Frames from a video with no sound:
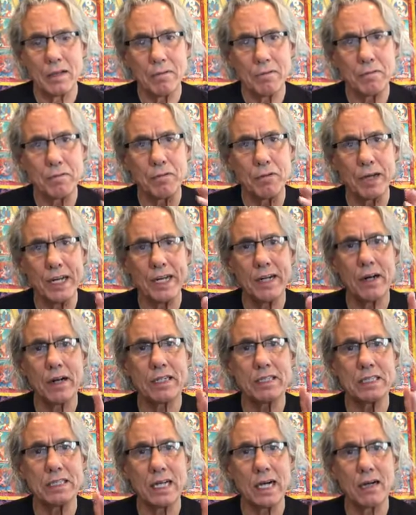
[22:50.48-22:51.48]
Free
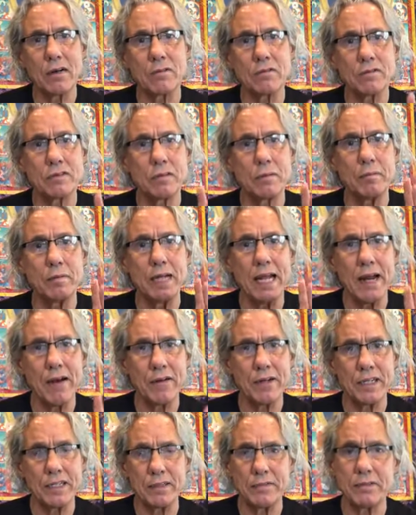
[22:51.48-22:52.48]
ourselves from
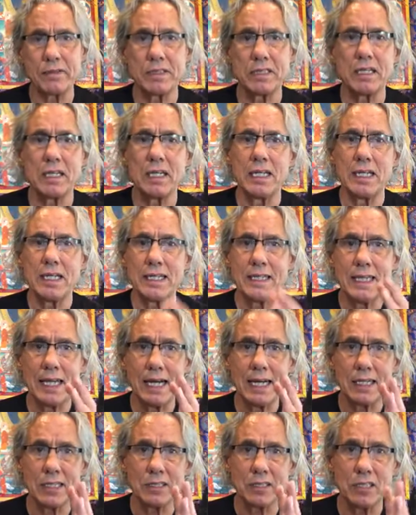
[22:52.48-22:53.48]
narratives
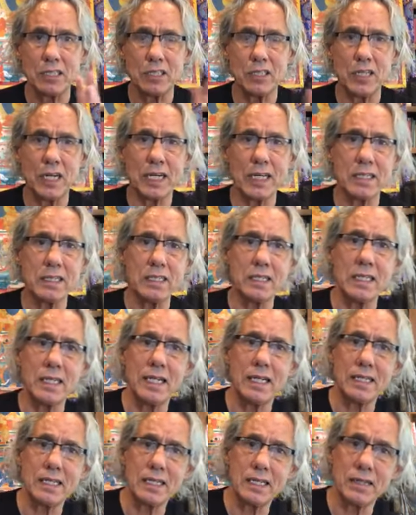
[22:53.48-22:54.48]
that constrict
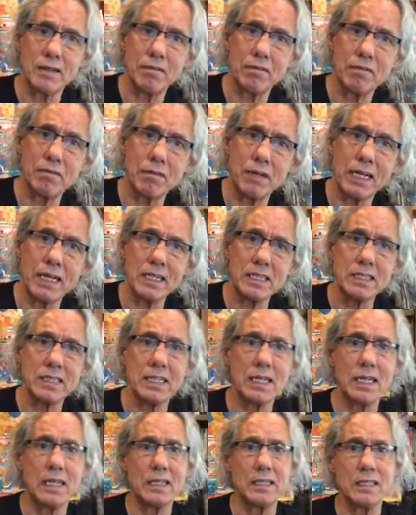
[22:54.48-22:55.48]
and conflict,
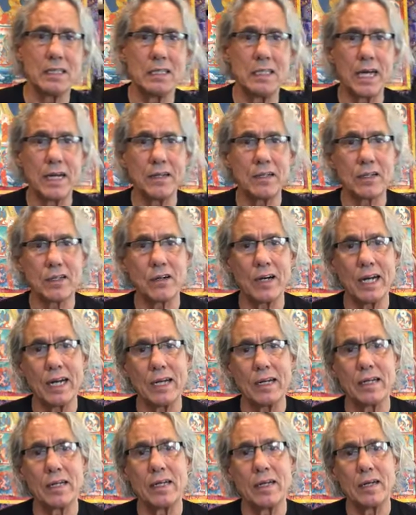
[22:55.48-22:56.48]

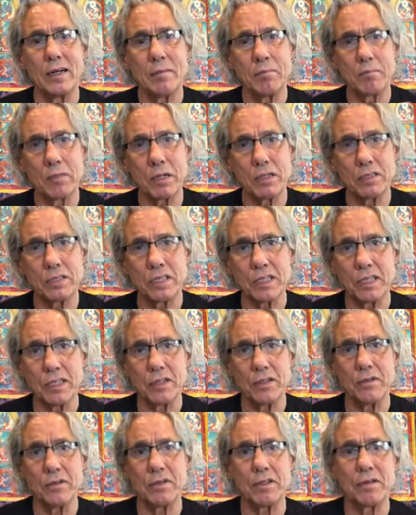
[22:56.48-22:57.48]
denigrate,
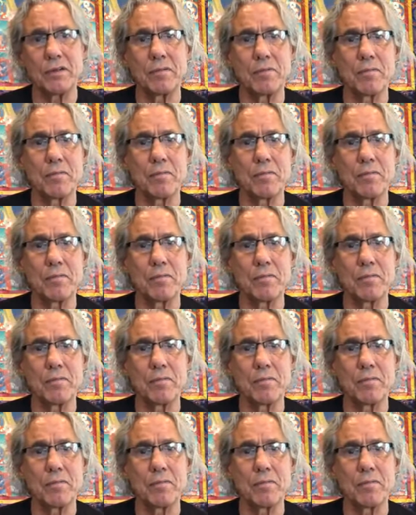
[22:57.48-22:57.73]
persecute.